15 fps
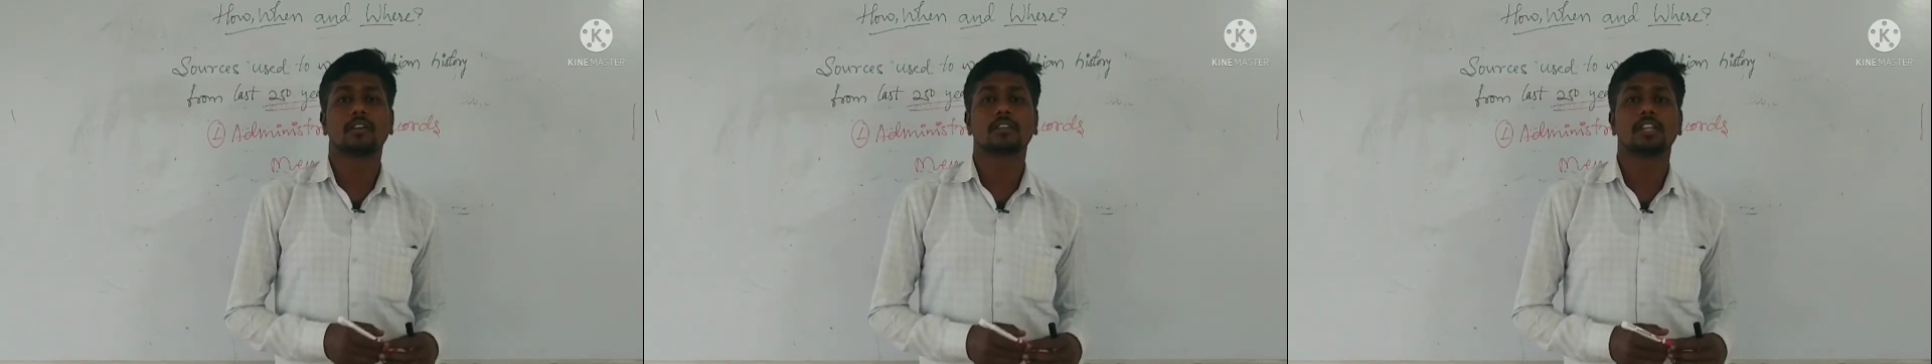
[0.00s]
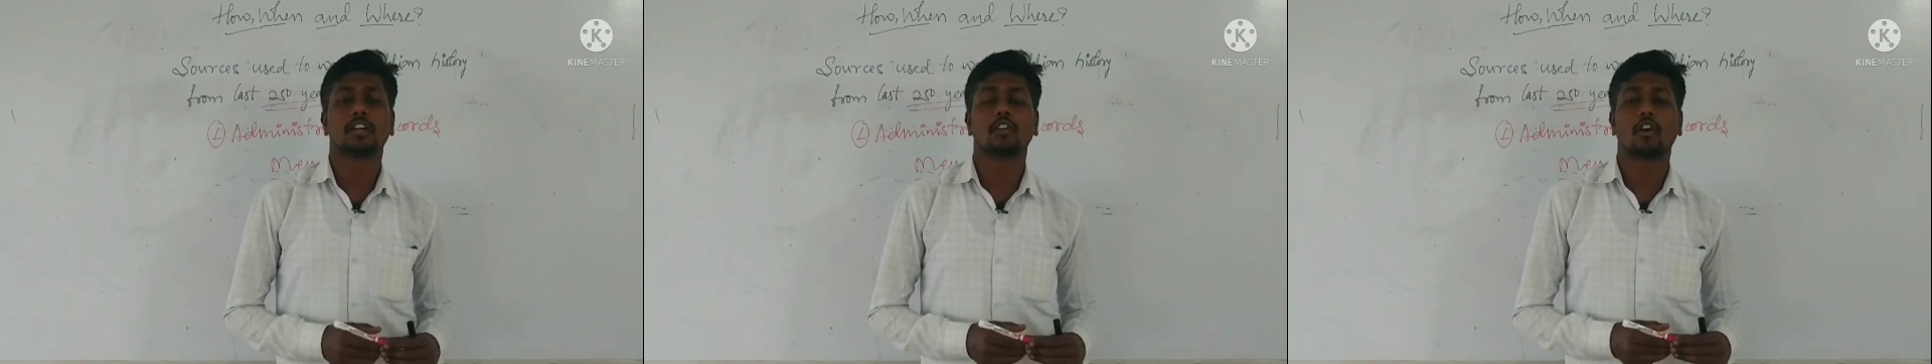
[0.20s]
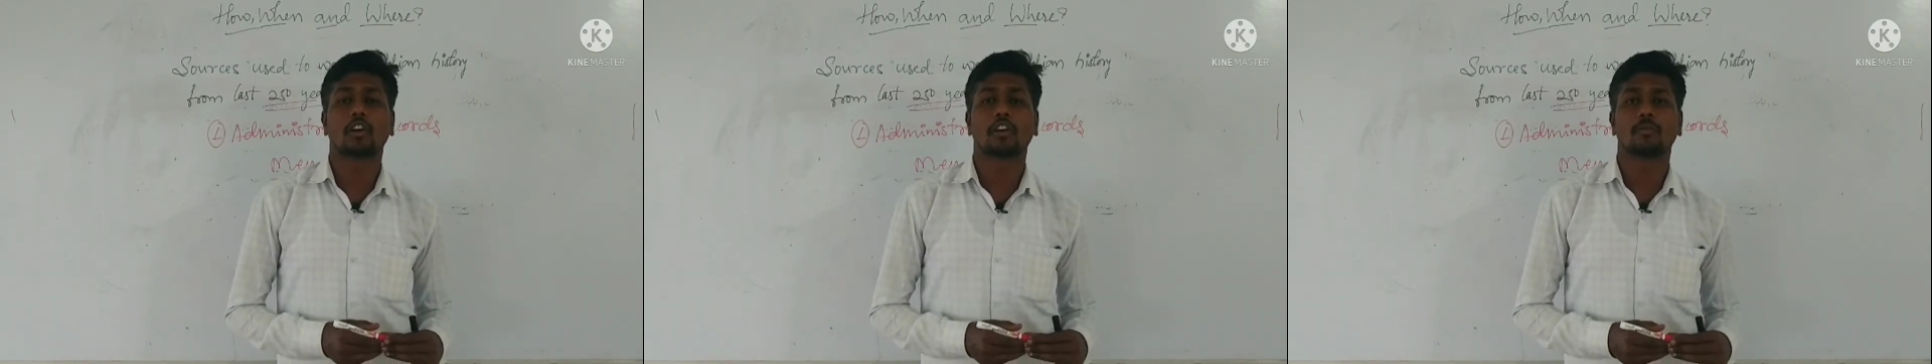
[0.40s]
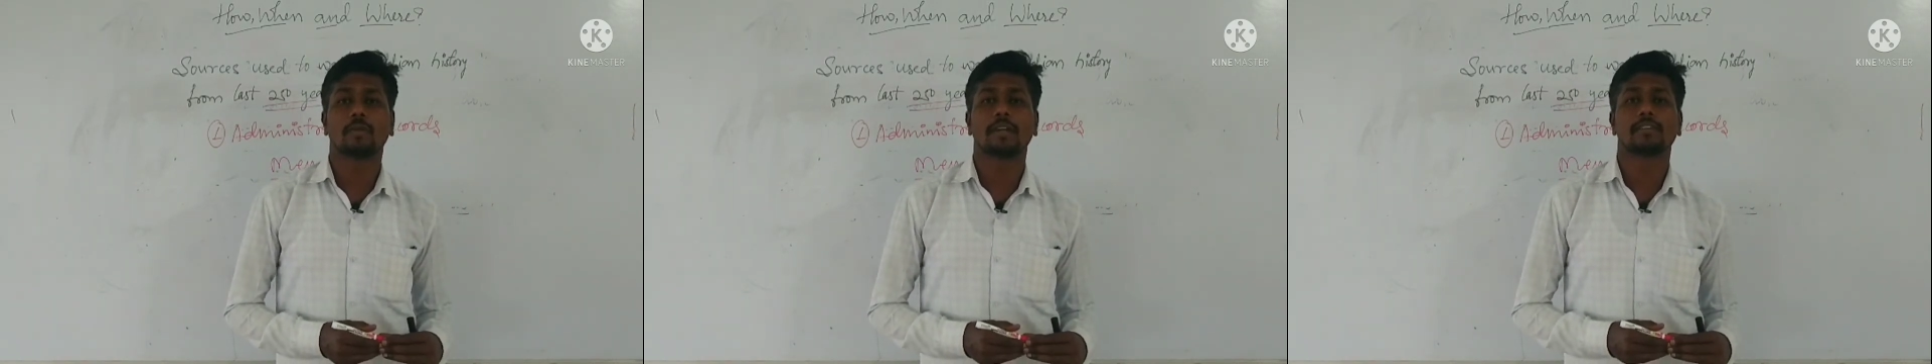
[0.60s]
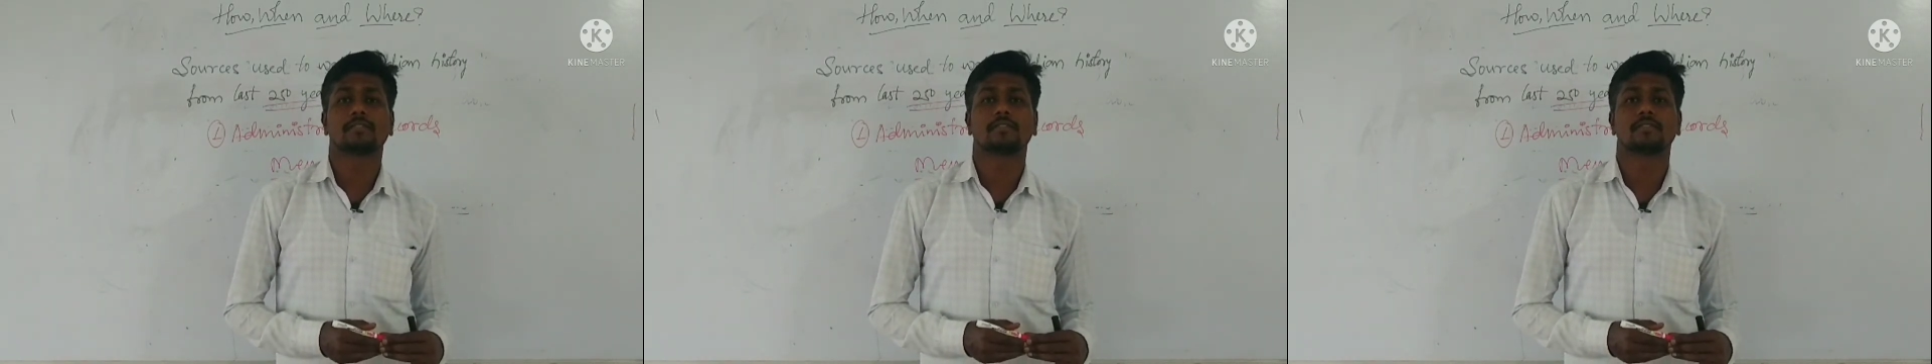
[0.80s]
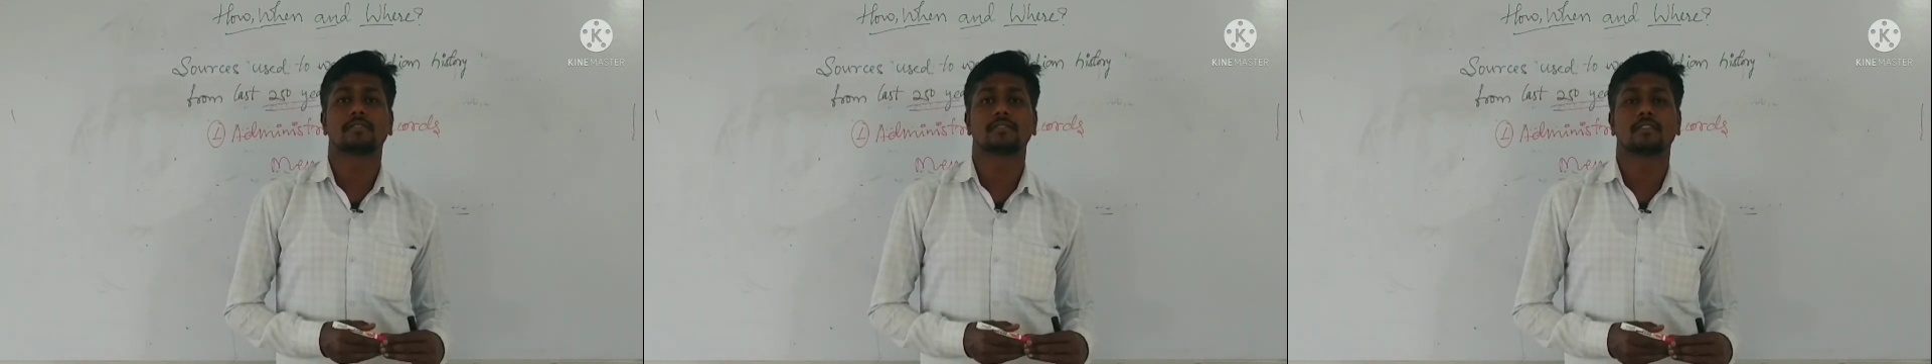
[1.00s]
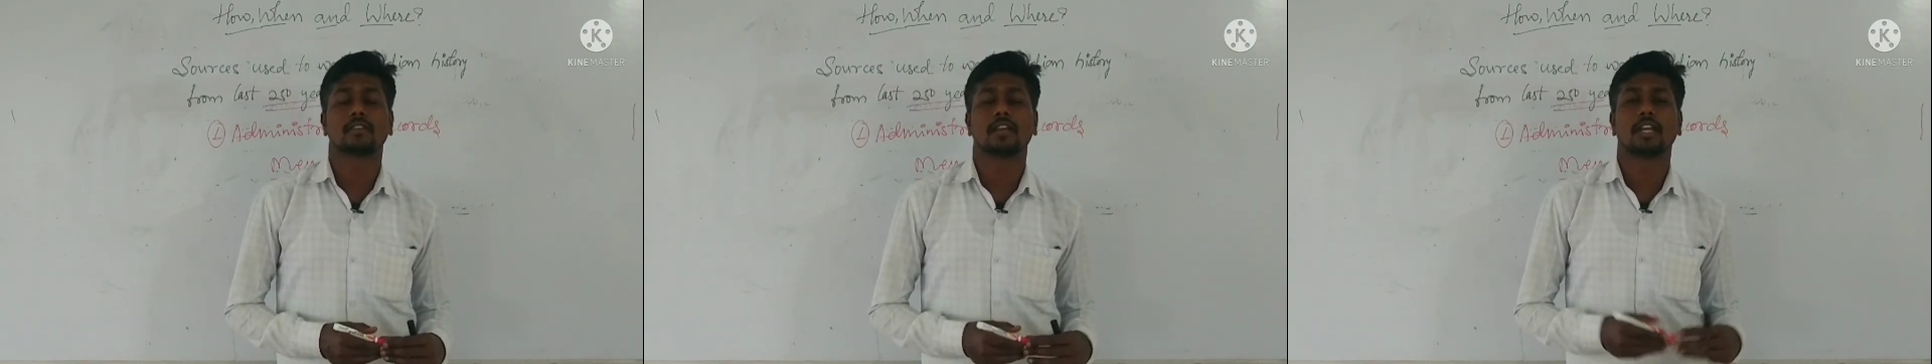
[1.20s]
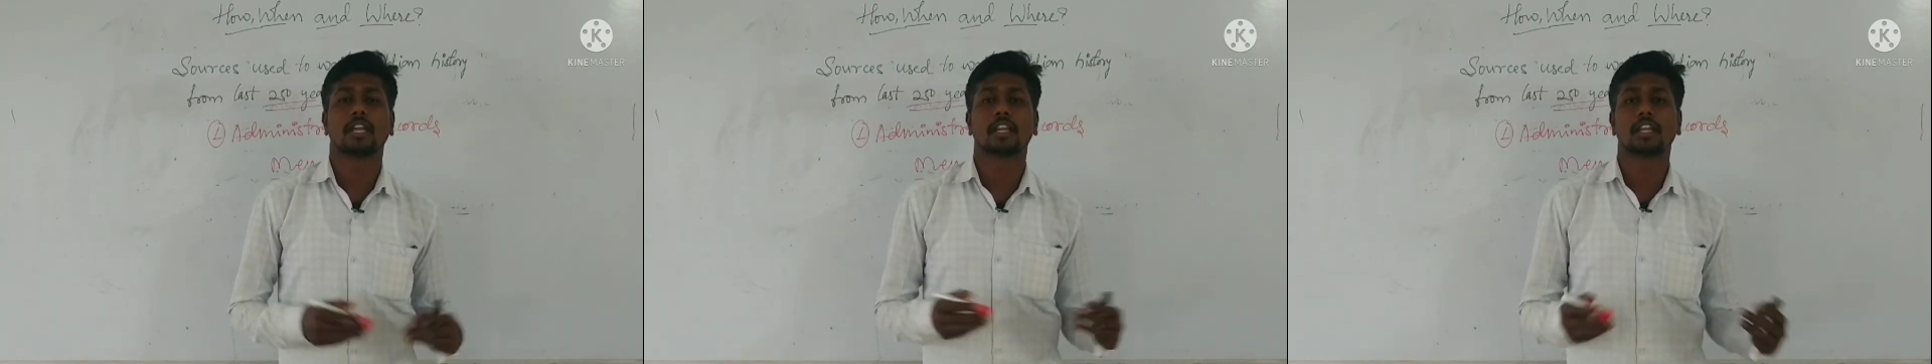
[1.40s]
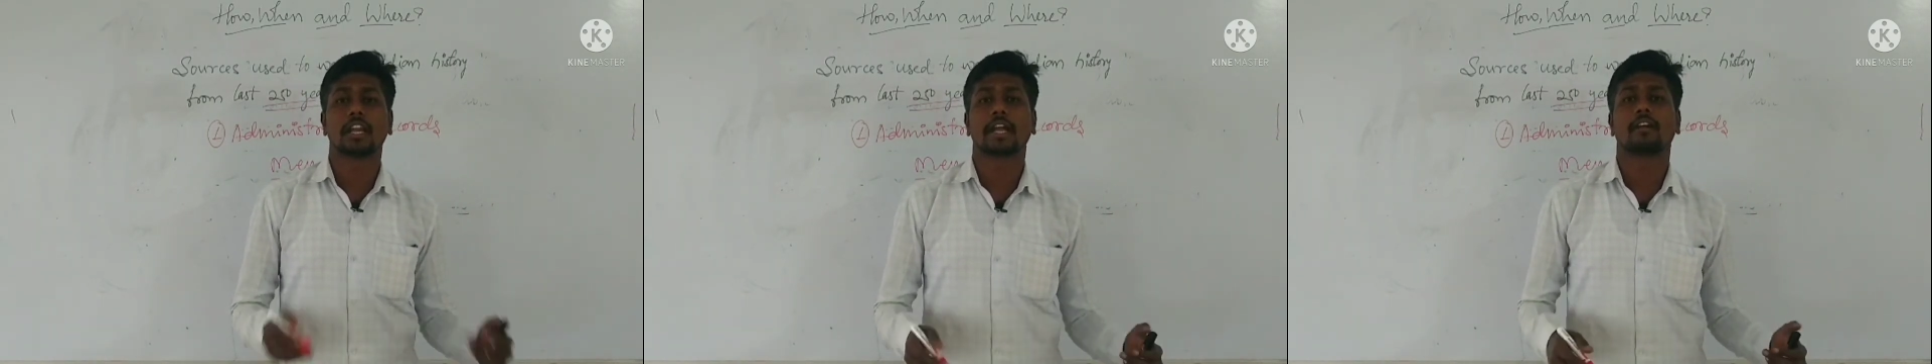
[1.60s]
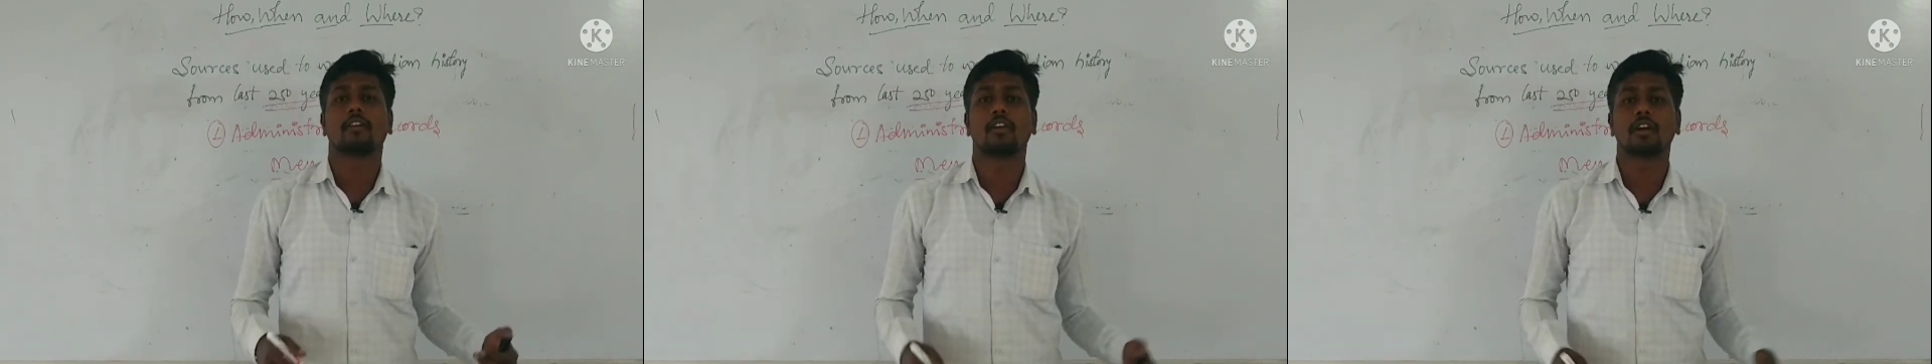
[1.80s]
documents in the
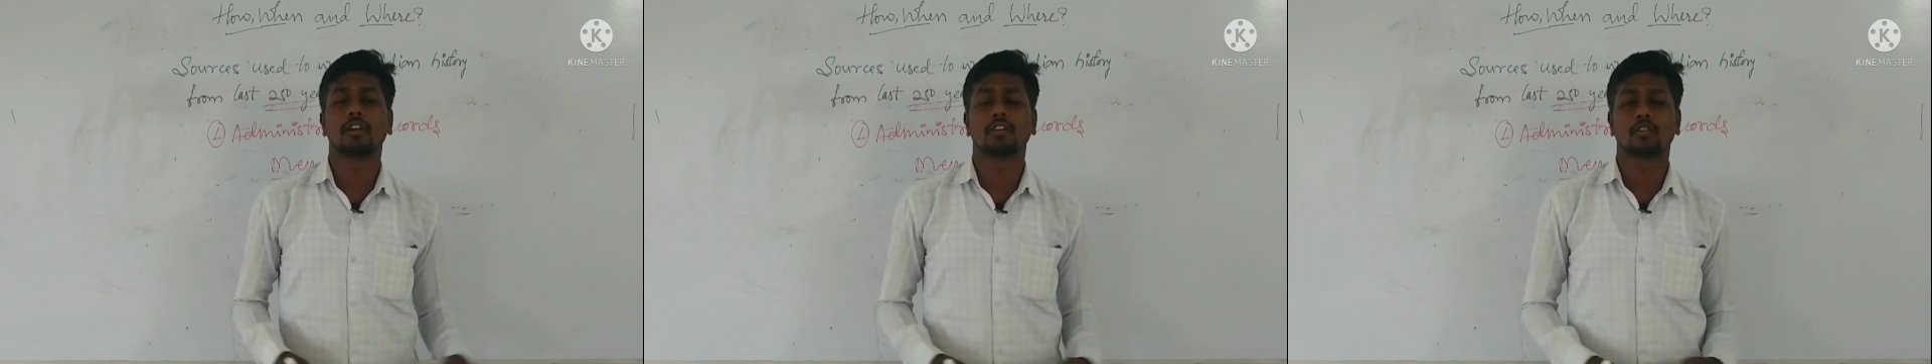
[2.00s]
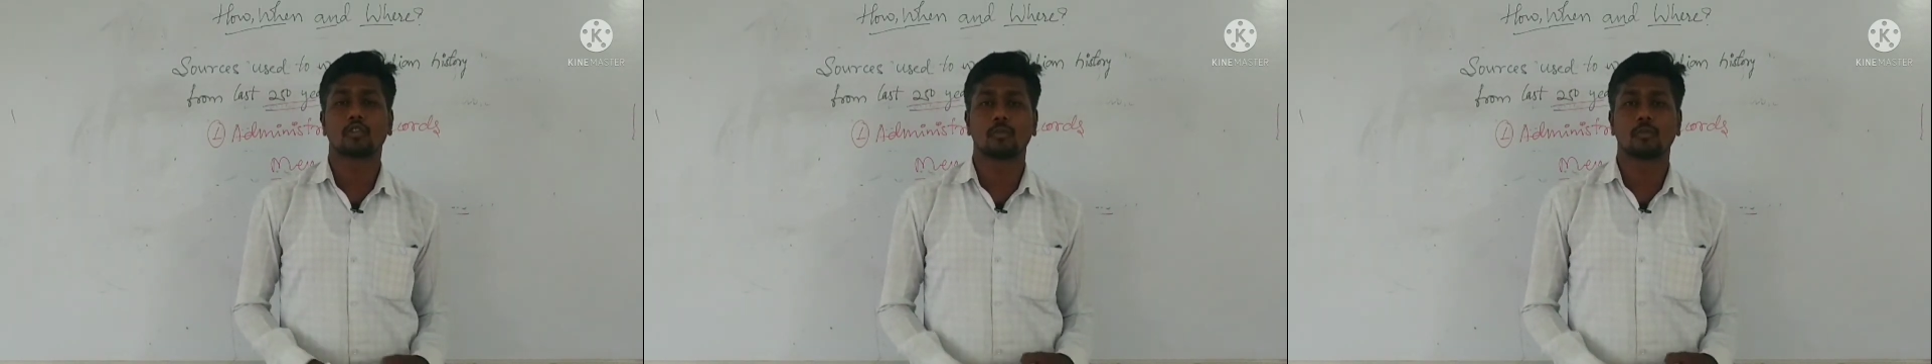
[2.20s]
record room.